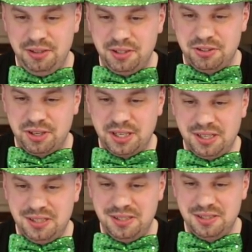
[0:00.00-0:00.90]
that you can drink,
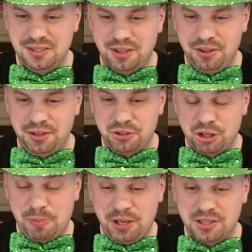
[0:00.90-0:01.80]
although you can
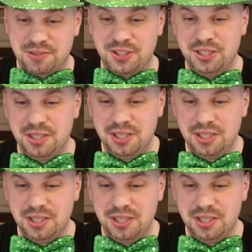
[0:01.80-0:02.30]
drink because of it.